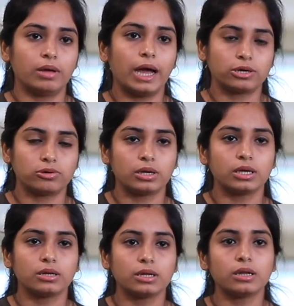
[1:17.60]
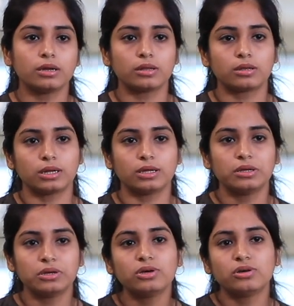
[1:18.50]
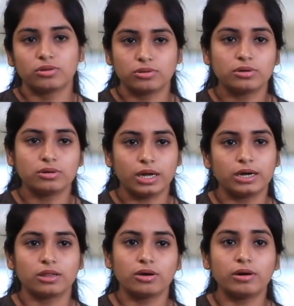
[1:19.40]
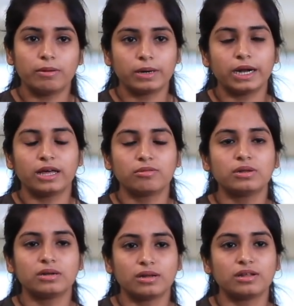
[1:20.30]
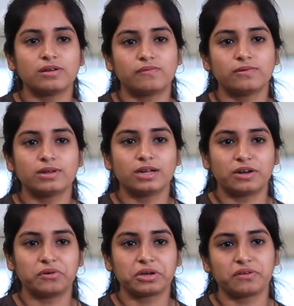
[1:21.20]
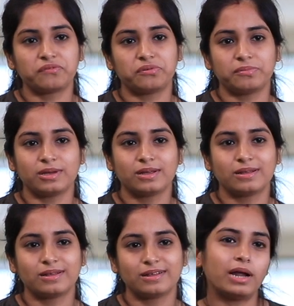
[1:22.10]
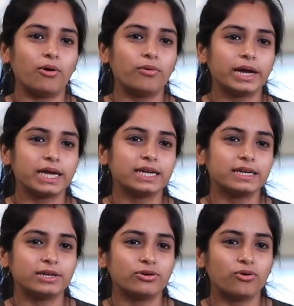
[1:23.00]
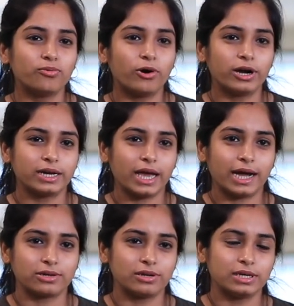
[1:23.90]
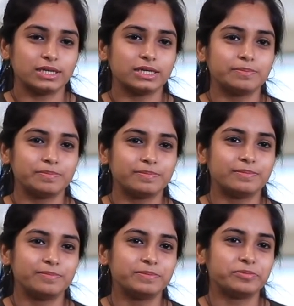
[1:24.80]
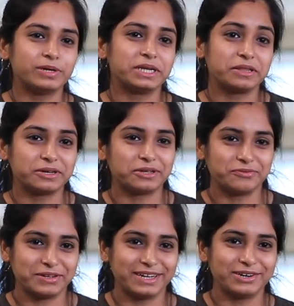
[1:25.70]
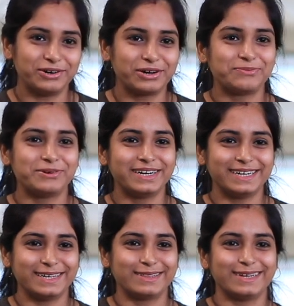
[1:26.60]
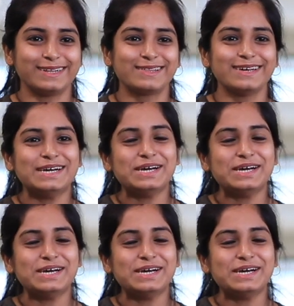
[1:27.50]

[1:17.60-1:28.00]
actually in the industry. So that is how upGrad has been really helpful in networking for me. Now I know what actually people discuss when they talk about data science.